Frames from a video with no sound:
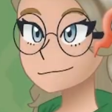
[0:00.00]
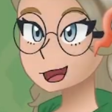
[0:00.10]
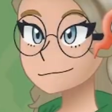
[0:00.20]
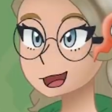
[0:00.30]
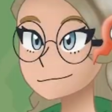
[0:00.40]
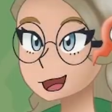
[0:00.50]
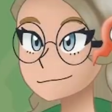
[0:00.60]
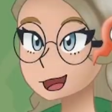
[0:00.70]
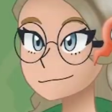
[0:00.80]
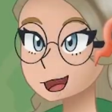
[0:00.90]
that's going to
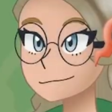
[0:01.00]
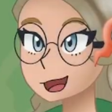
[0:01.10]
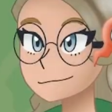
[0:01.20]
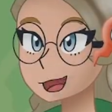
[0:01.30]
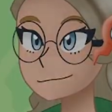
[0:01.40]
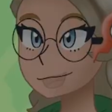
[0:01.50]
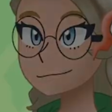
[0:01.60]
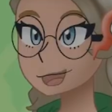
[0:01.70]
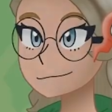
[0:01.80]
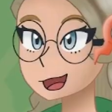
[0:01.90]
do
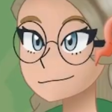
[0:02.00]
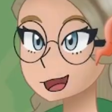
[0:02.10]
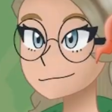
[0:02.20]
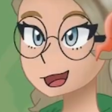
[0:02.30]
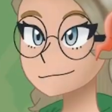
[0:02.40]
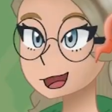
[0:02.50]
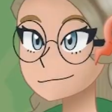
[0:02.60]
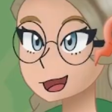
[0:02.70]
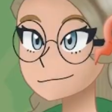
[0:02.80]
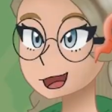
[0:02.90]
30.
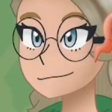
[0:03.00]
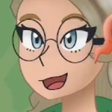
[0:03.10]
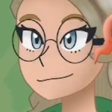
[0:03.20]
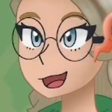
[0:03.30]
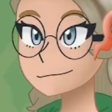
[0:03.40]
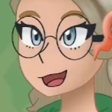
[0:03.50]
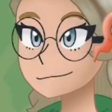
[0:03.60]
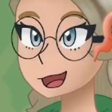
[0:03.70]
We're going to lose Tailwind.